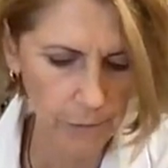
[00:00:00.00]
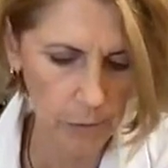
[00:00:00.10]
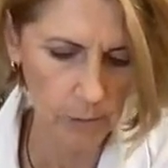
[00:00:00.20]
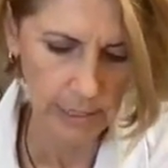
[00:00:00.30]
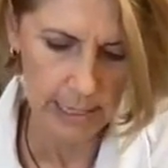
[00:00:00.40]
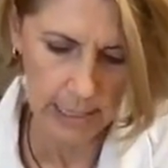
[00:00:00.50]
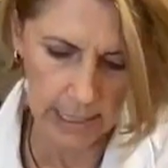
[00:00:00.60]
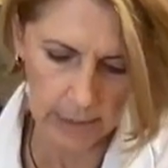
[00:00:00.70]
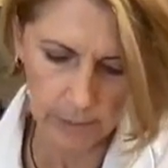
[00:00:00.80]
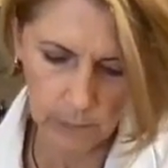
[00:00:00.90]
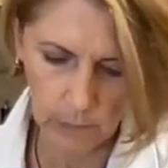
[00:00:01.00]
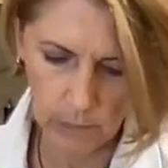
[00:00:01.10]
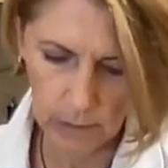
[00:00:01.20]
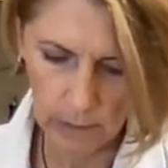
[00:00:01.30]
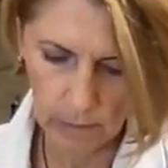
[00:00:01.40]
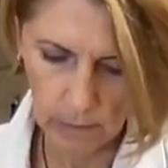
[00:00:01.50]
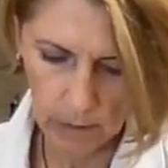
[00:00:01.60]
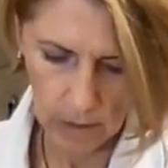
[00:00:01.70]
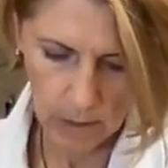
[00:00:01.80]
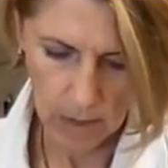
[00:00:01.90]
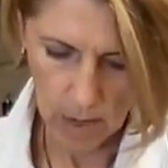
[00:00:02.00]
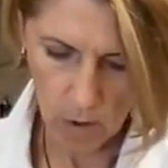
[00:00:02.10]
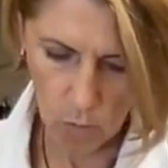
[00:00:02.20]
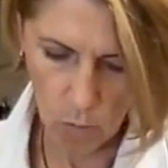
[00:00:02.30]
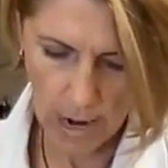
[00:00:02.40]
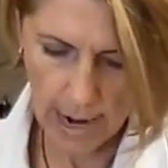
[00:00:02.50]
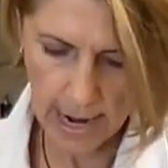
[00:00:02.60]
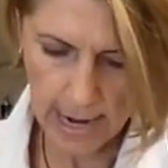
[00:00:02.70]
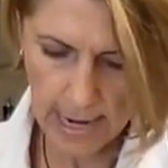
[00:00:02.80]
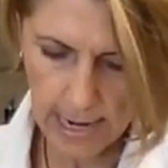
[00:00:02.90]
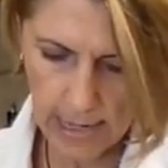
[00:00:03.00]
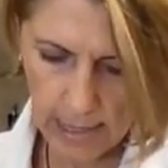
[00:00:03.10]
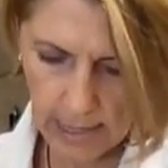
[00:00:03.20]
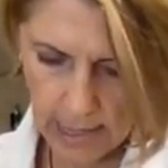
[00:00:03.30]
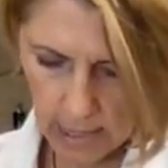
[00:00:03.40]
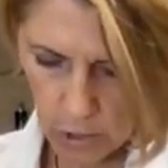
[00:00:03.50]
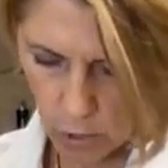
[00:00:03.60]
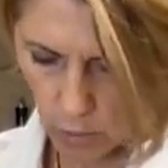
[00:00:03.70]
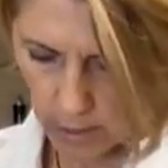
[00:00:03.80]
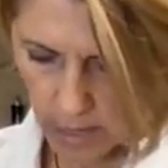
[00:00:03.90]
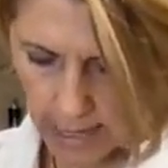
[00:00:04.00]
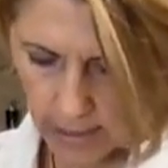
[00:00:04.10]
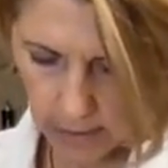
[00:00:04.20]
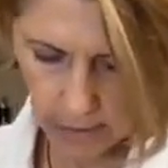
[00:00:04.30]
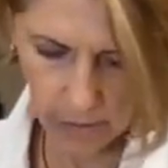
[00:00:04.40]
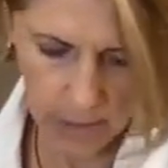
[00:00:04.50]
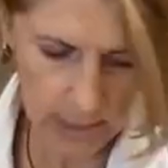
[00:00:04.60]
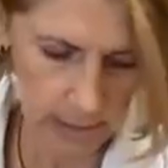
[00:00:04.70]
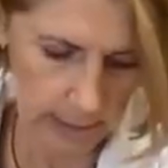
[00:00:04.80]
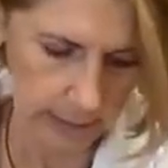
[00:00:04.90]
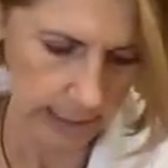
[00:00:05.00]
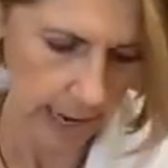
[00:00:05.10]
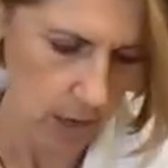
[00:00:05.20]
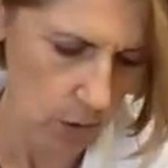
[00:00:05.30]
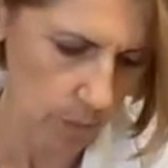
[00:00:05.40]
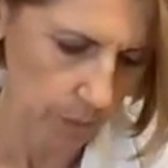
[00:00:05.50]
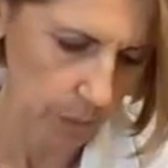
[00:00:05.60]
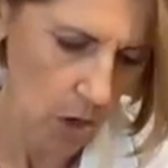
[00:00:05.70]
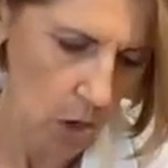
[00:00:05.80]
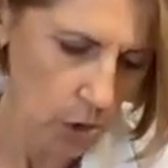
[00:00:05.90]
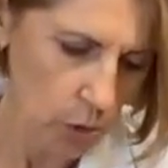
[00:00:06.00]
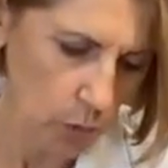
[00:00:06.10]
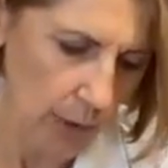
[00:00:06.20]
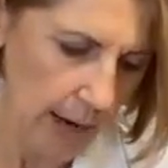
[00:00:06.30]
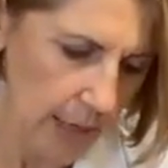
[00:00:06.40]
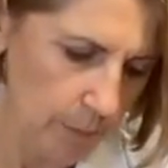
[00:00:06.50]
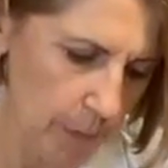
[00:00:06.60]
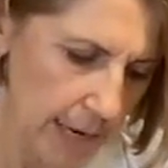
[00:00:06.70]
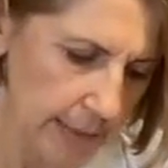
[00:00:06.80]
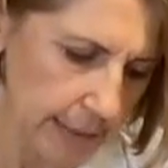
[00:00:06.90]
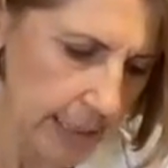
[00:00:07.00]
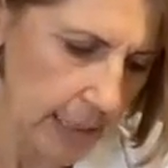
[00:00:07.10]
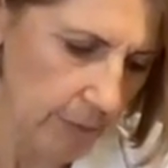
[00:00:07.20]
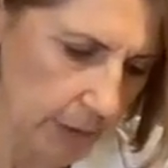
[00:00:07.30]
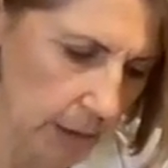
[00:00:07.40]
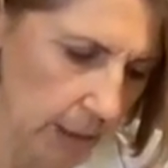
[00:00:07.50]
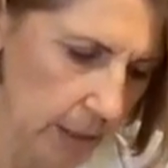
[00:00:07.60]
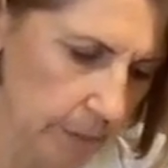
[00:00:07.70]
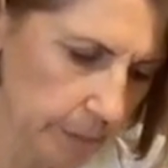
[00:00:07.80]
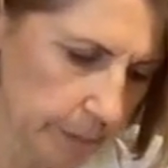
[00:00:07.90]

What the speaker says: from the beginning away, you know, a nice thin layer so that it bakes evenly.